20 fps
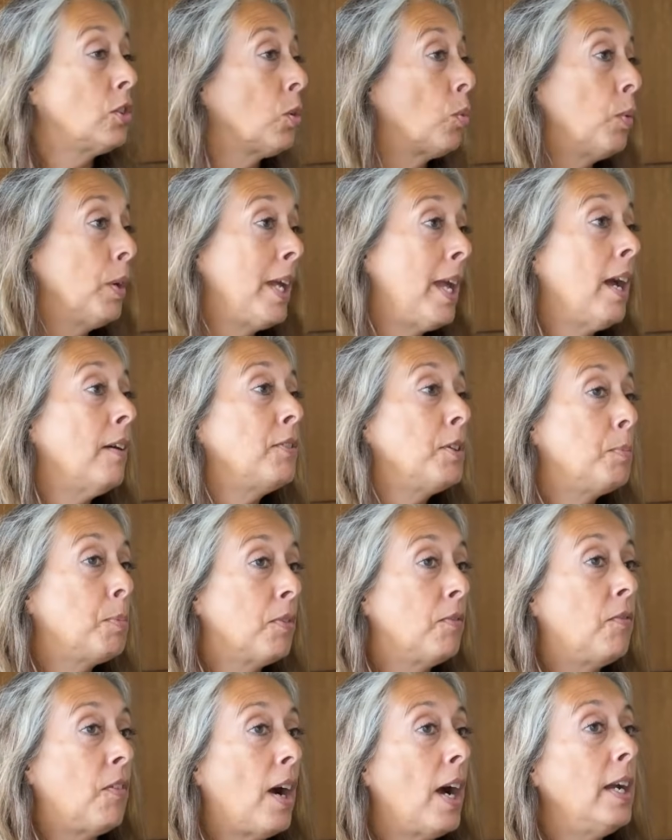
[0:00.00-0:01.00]
so we have to
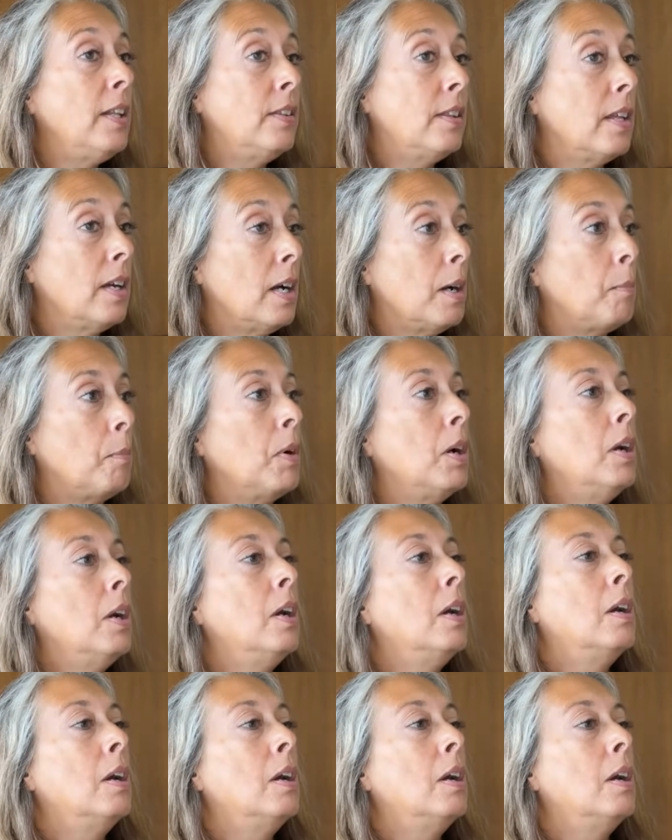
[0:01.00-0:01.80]
provide them